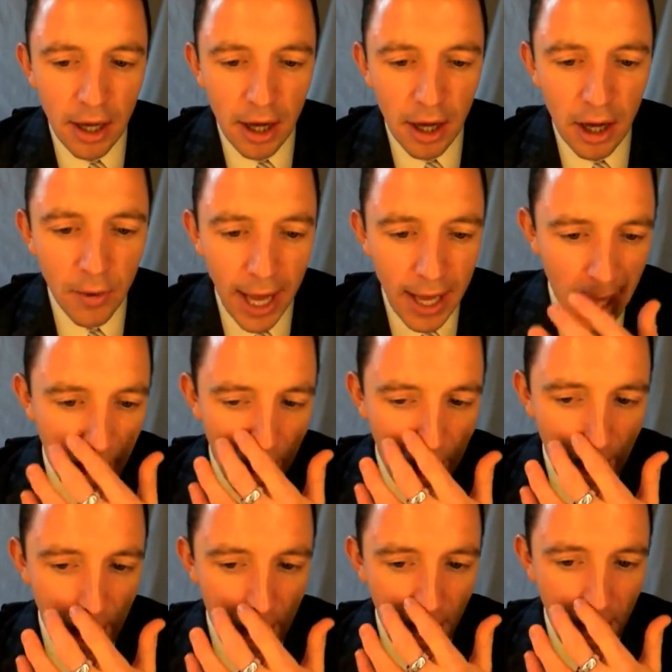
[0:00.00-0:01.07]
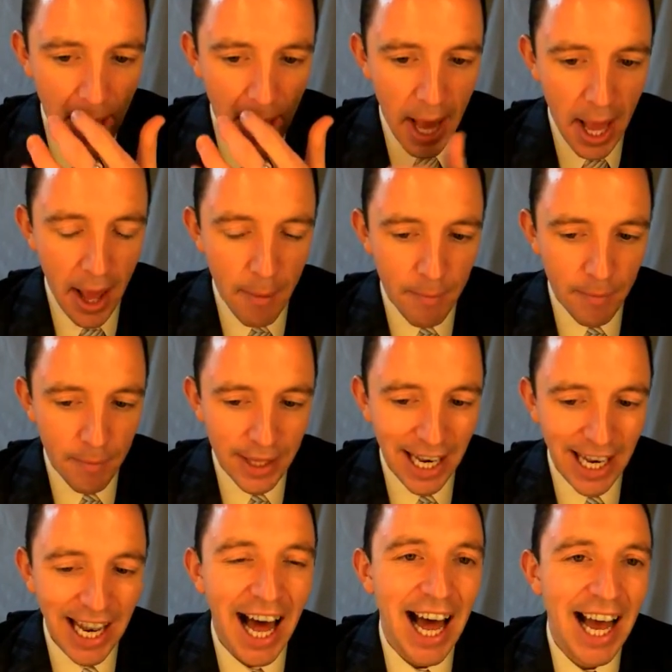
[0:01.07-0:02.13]
Okay, um, the
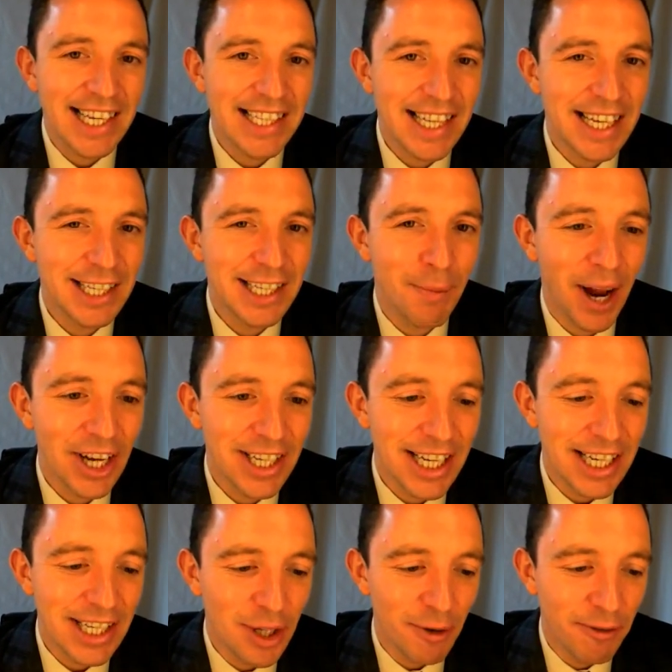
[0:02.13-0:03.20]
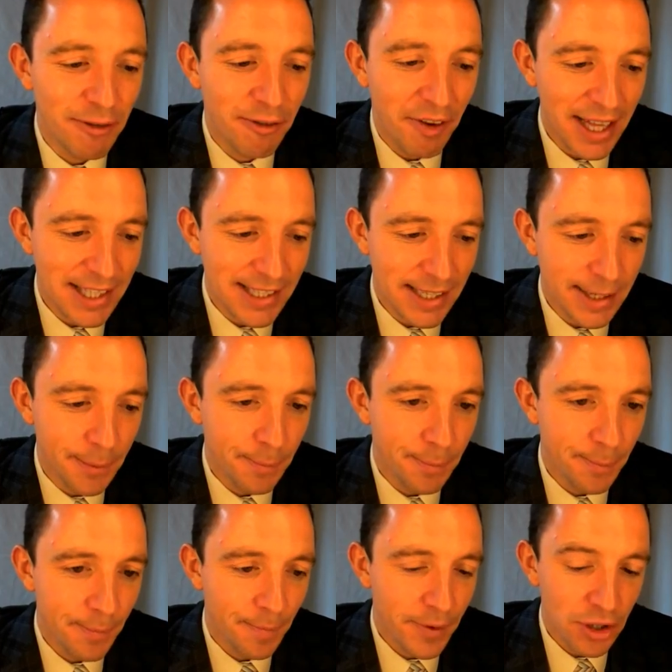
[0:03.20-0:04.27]
last expression is to fancy.
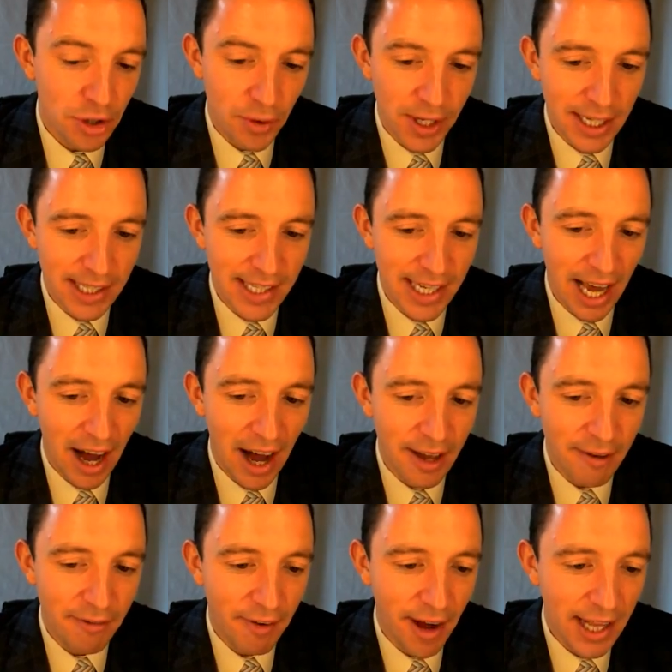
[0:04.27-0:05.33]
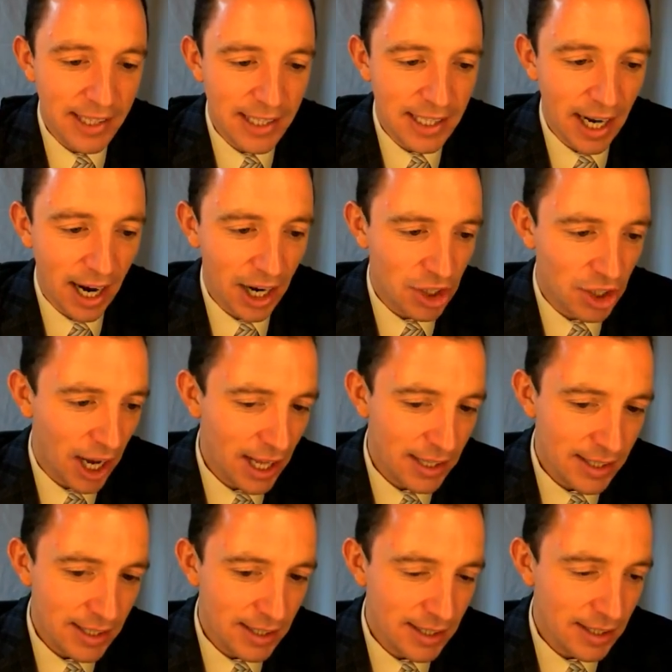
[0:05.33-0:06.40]
So you can see I fancied our
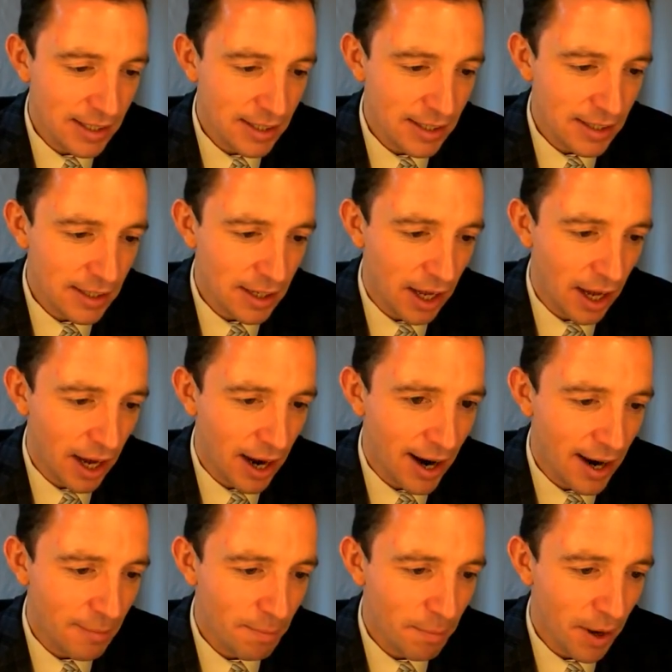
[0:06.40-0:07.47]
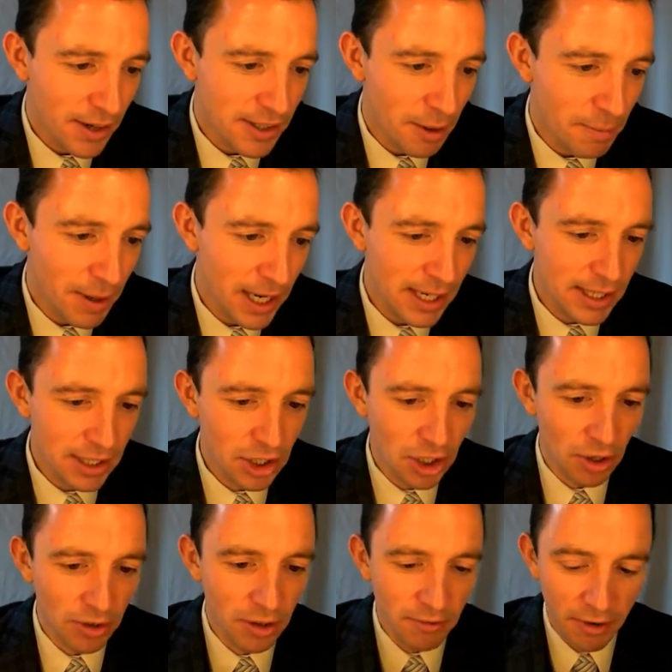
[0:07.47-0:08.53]
chances, our possibilities.
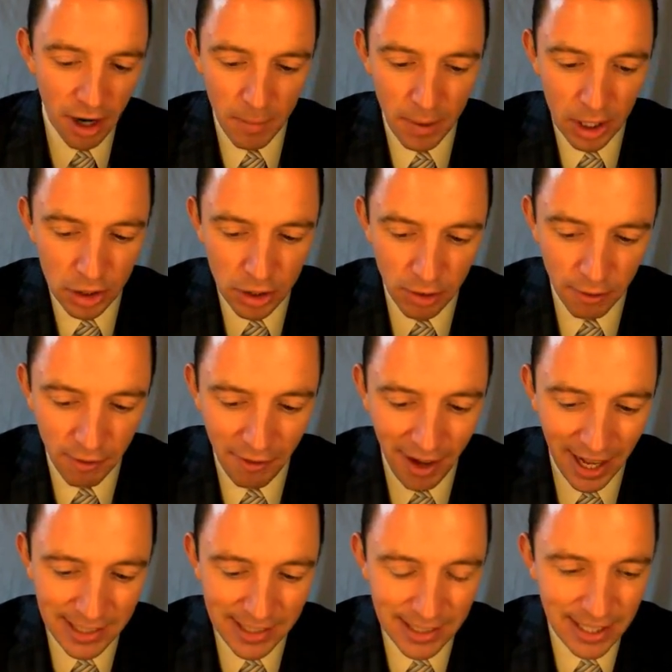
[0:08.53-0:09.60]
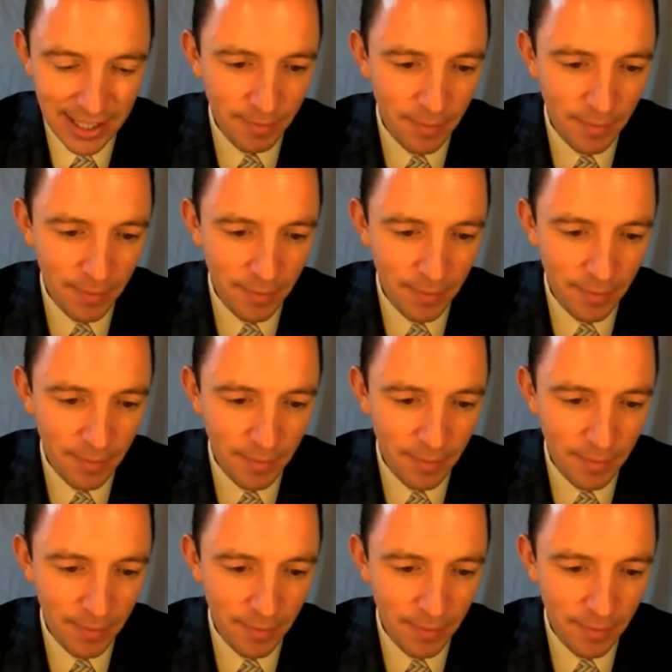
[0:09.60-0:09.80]
So the verb is to fancy.